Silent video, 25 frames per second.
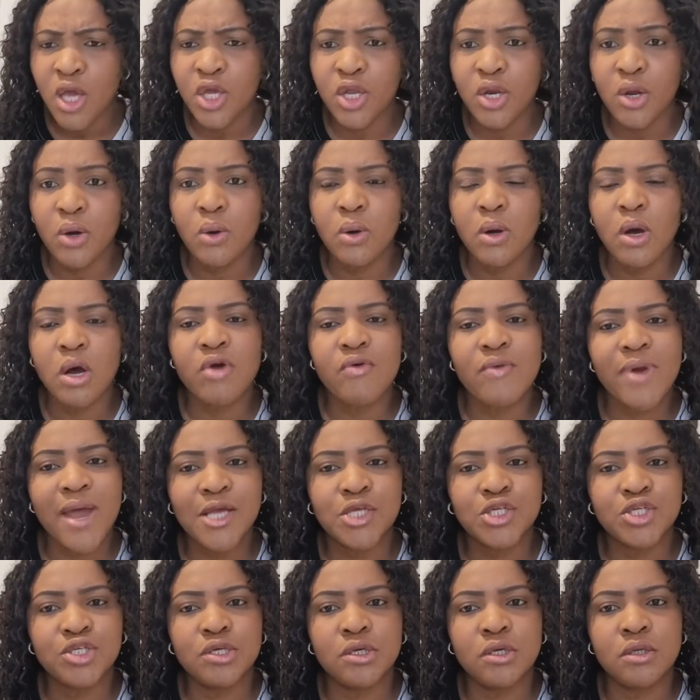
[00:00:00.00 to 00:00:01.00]
You know,
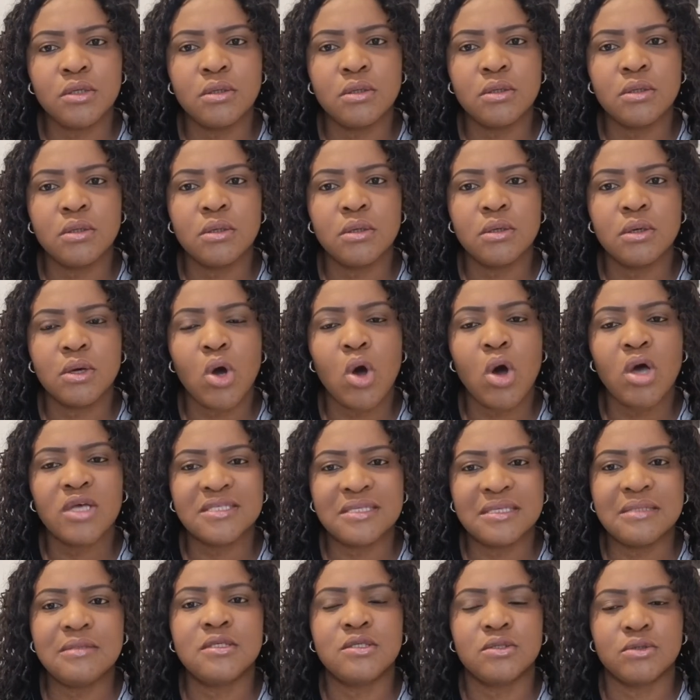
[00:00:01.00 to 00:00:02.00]
correction
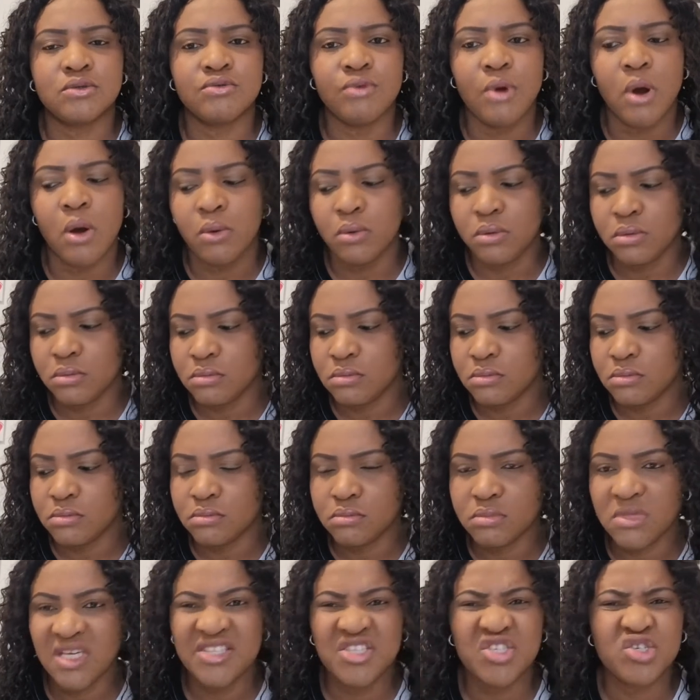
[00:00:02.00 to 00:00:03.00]
causes to grow,
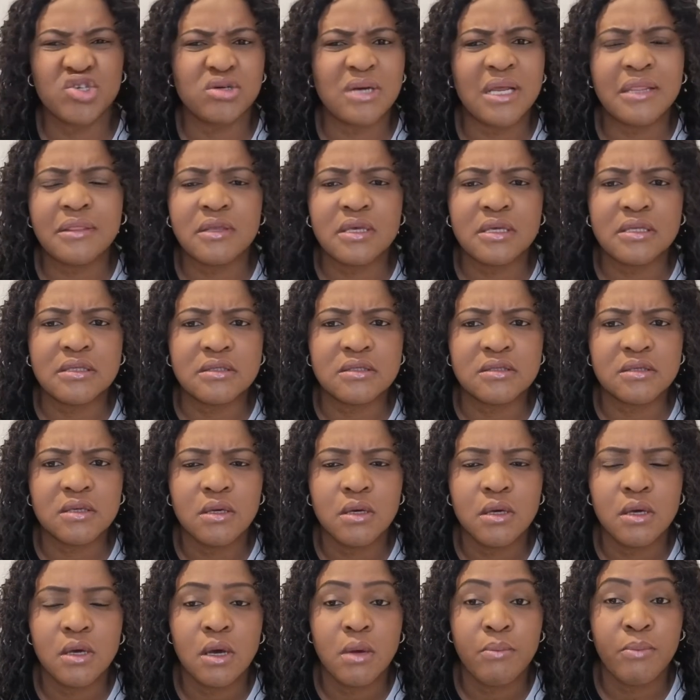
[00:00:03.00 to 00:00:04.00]
it
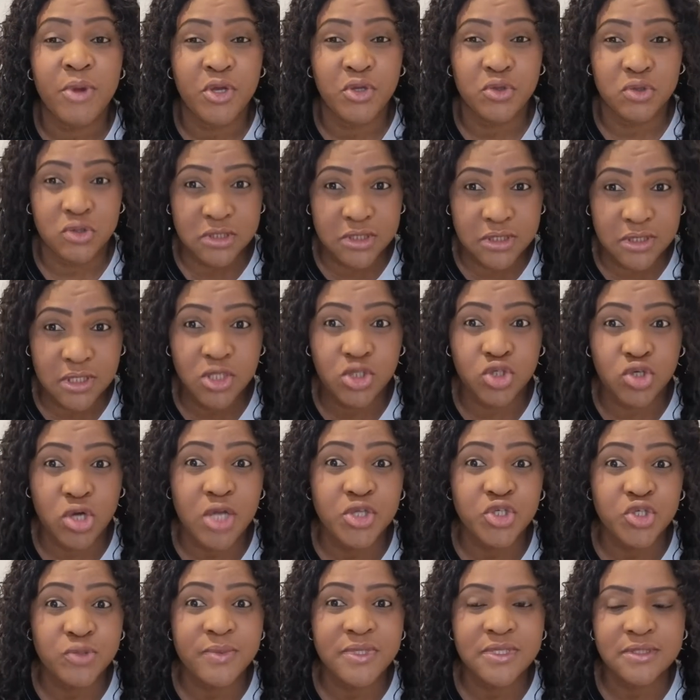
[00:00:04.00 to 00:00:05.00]
strengthens. But you see,
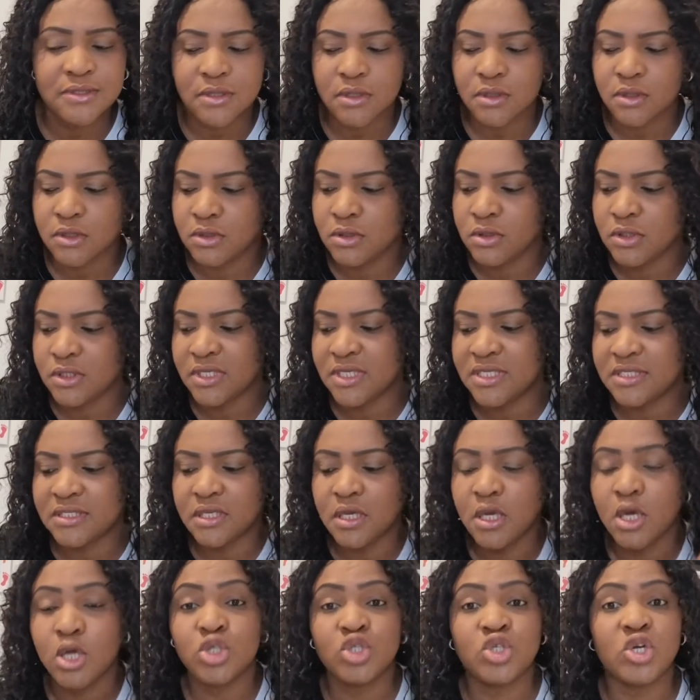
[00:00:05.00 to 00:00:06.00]
judgment,
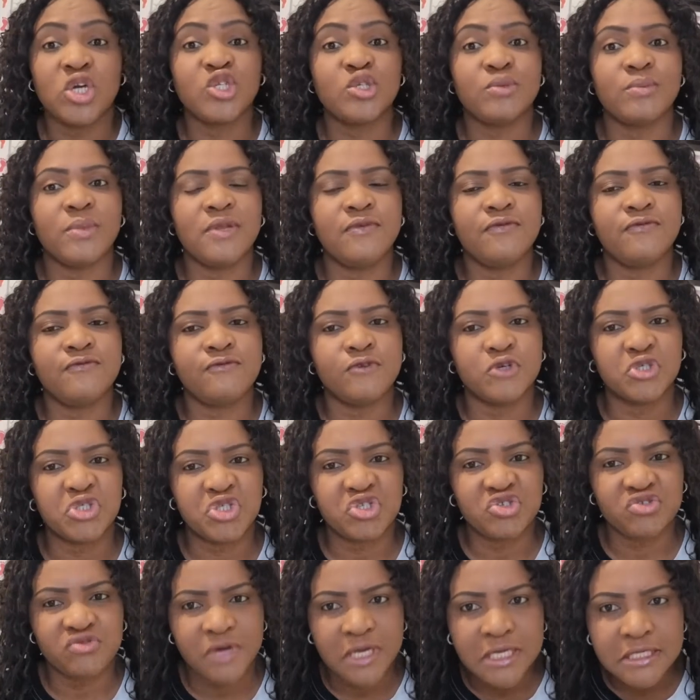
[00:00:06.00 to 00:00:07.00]
goodness, judgment
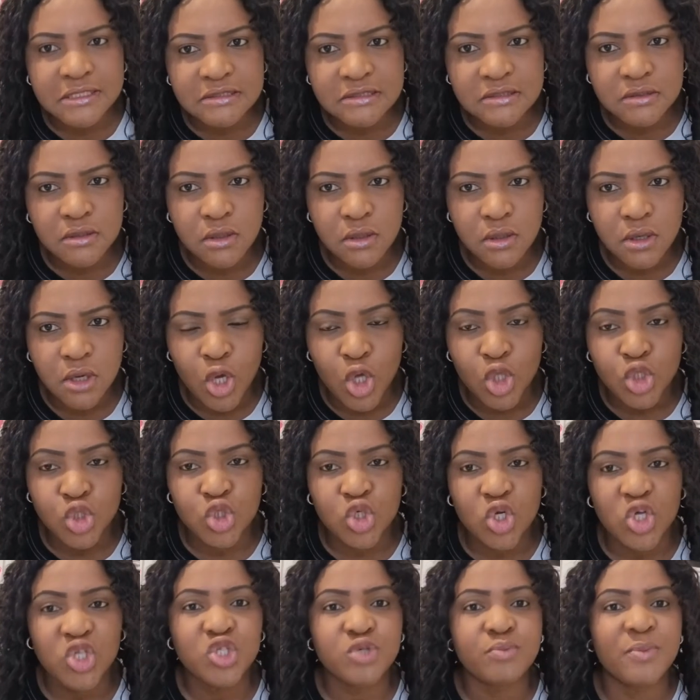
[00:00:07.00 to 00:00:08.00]
frustrates.
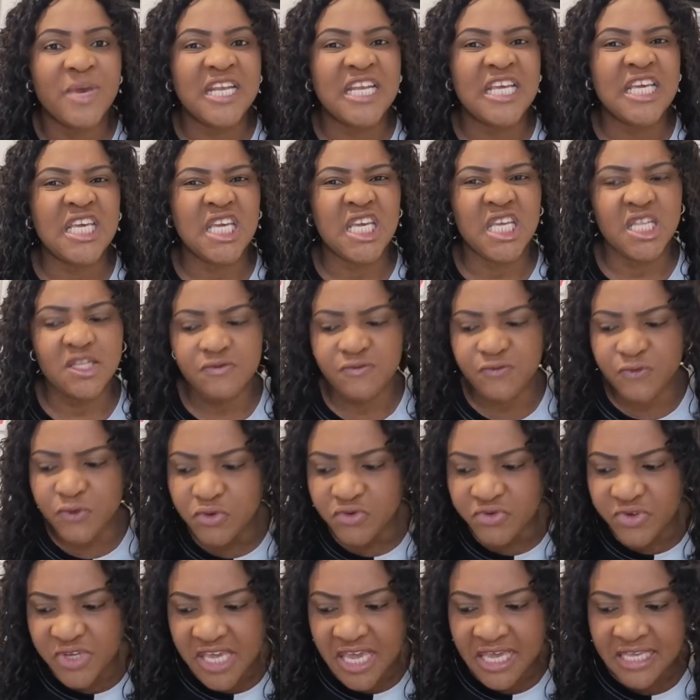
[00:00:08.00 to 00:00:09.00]
Judgment
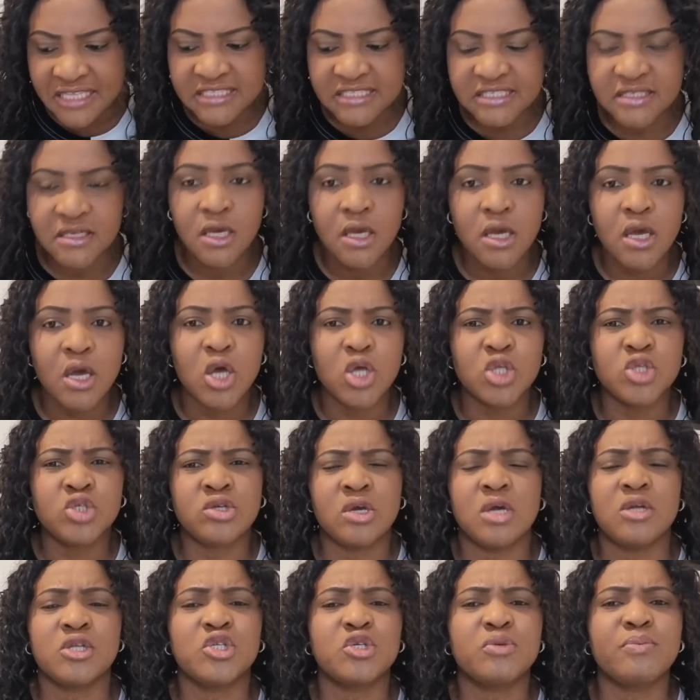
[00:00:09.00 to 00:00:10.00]
infuriates.
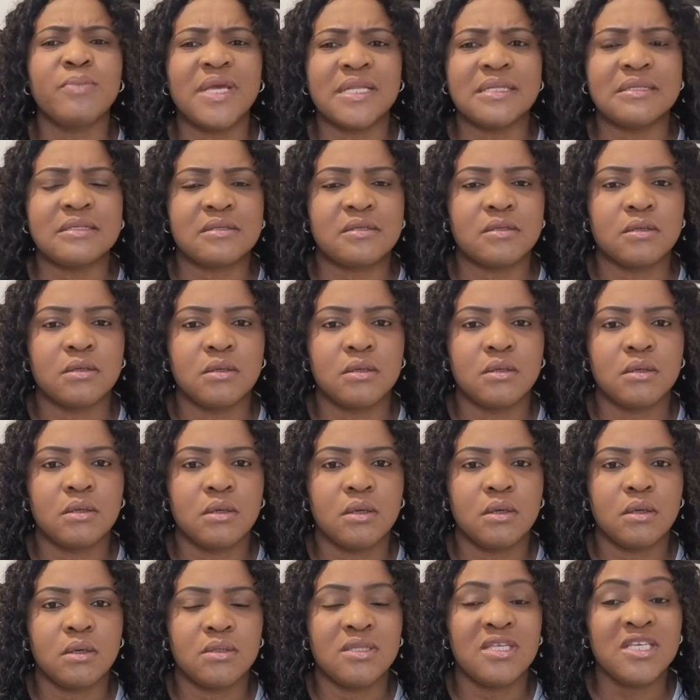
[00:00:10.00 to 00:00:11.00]
Judgment.
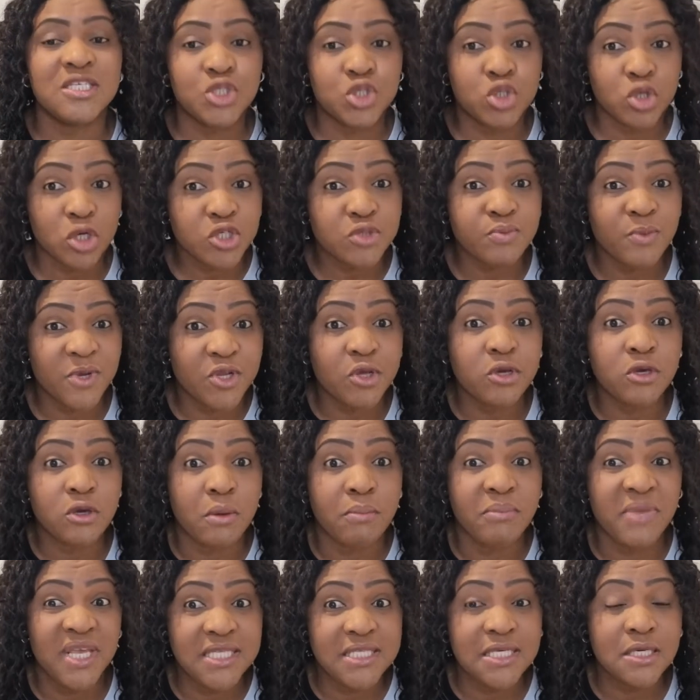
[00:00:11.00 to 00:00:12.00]
This judgment that
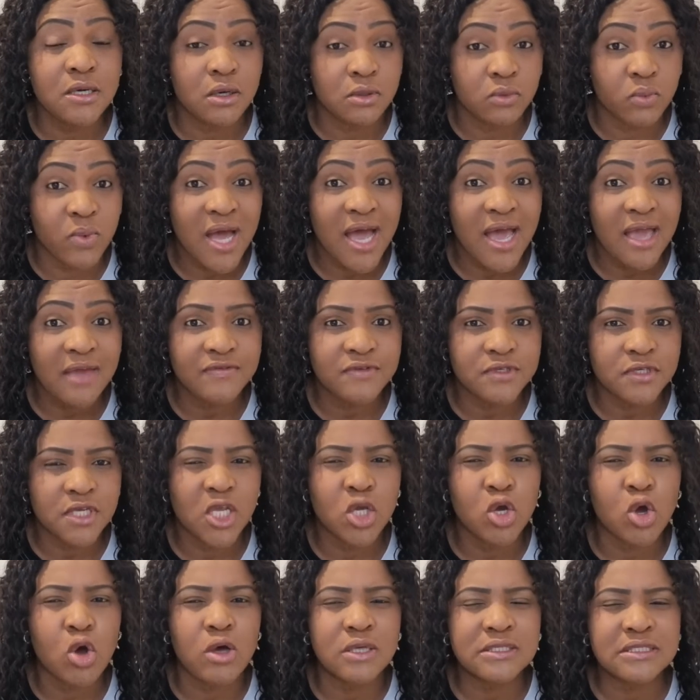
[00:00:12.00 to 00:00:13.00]
you're meeting on wives,
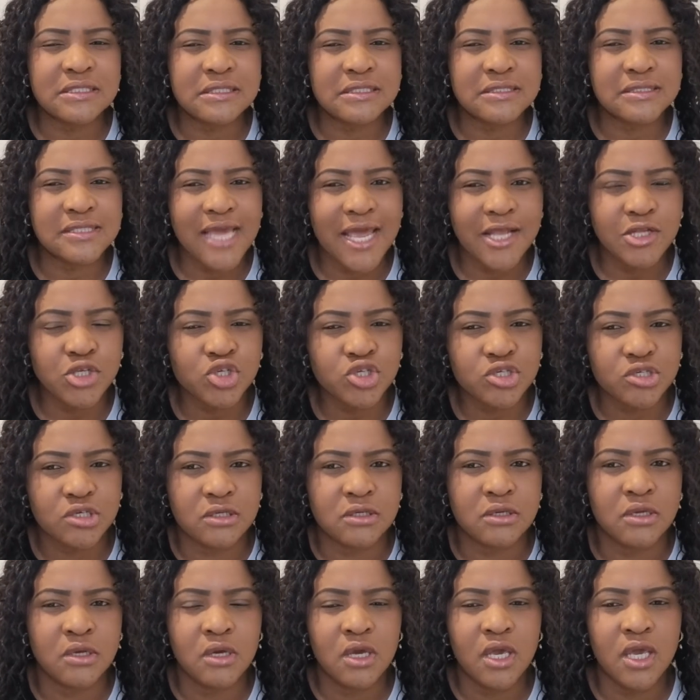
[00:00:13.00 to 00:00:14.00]
it causes
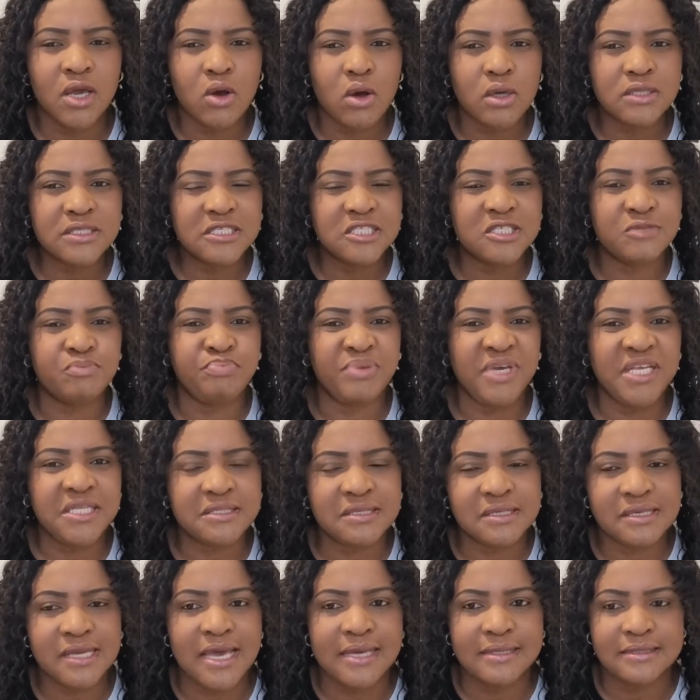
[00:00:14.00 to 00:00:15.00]
tension. It causes
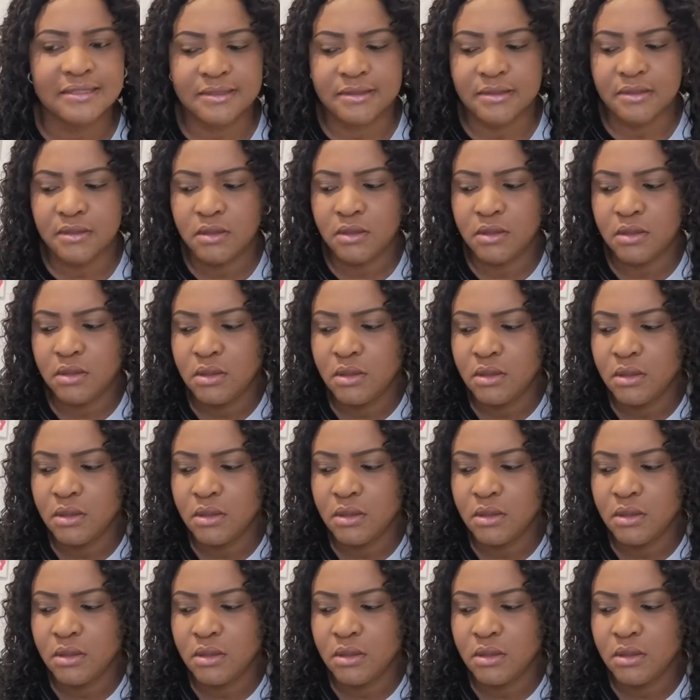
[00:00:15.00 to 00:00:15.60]
bitterness.